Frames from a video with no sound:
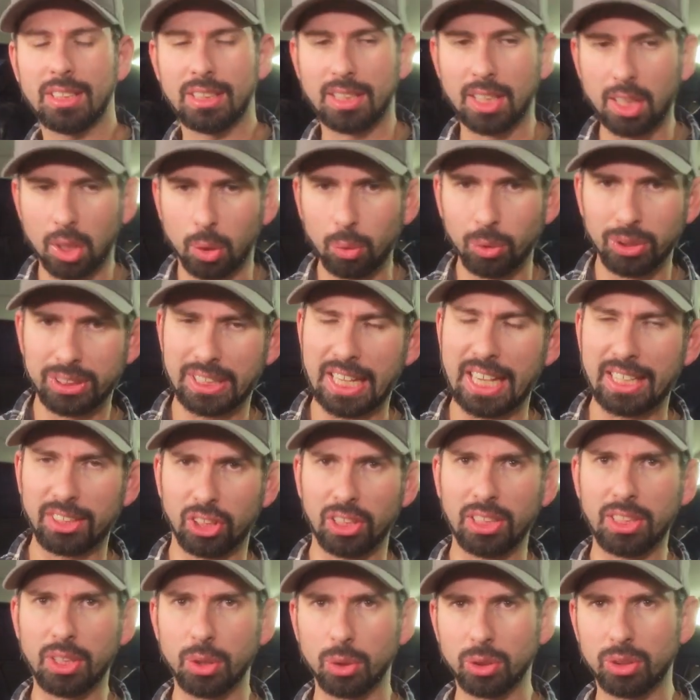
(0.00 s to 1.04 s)
the hose
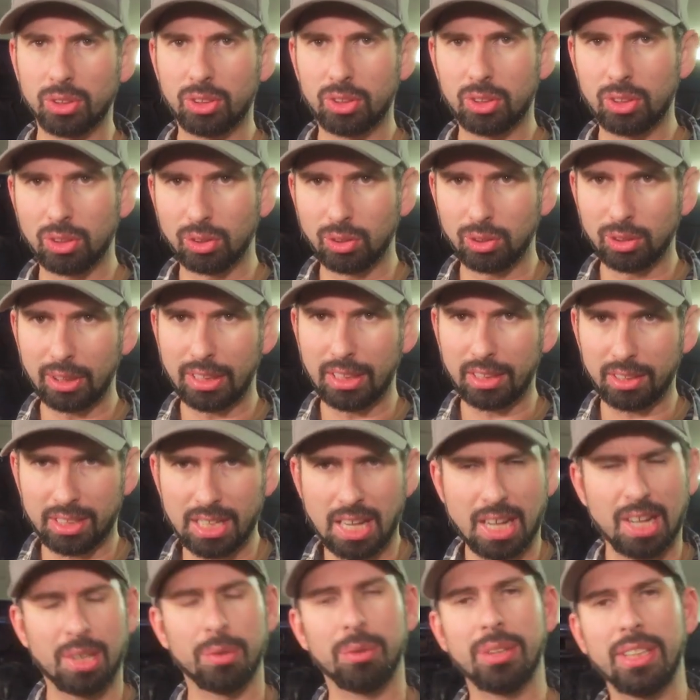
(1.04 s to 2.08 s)
actually goes
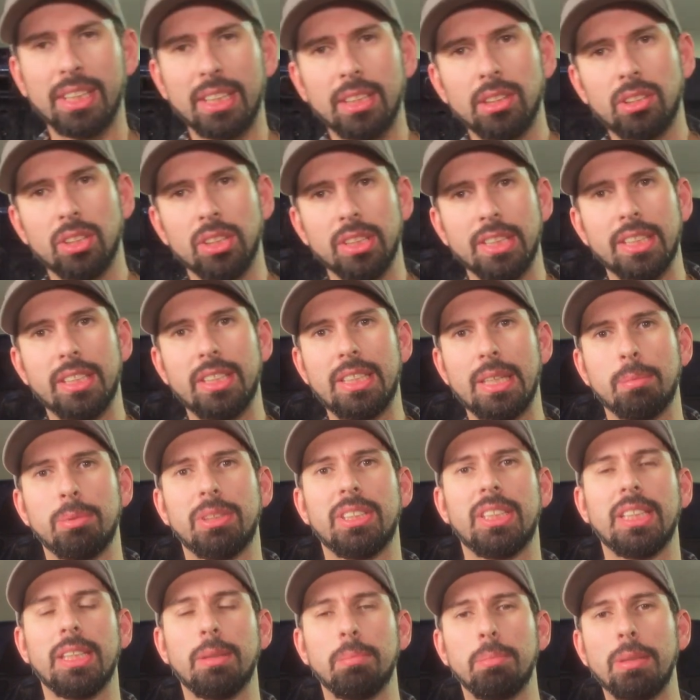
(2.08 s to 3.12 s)
down into the
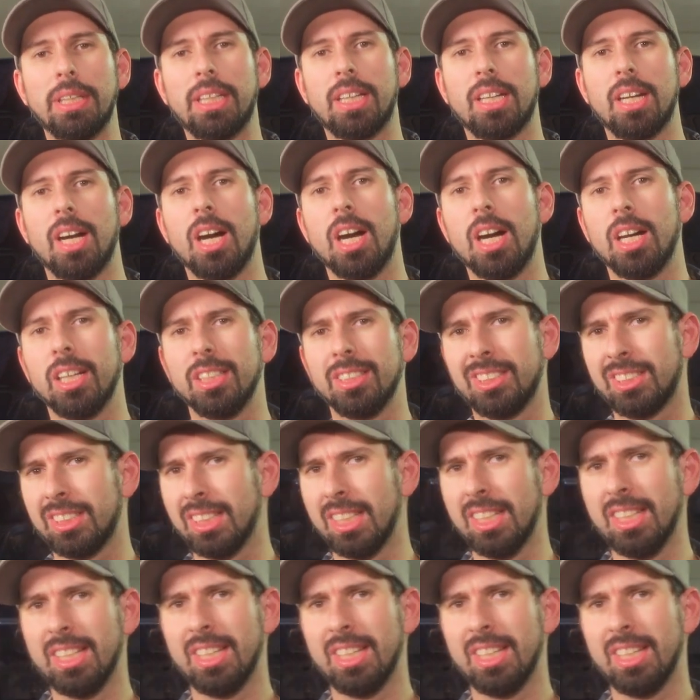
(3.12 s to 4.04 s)
dipstick, because